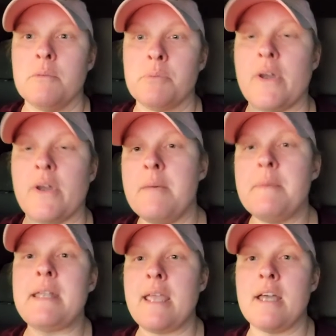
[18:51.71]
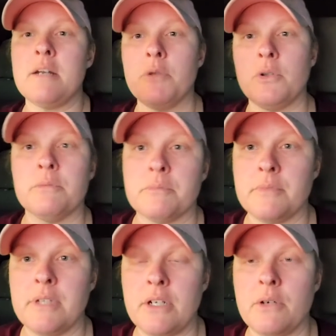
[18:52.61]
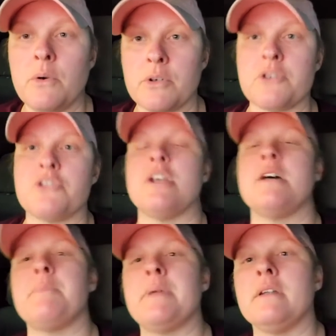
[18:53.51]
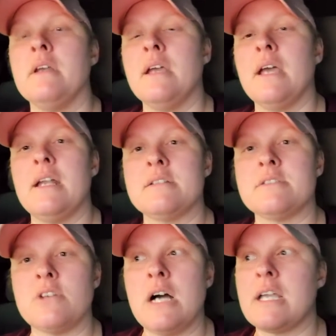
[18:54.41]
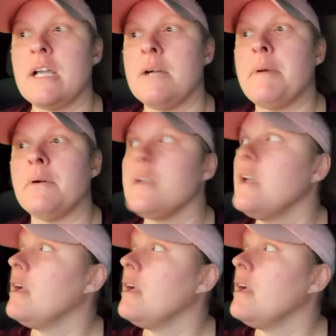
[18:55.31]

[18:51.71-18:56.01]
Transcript: prohibit animal you know ownership and and it's talking about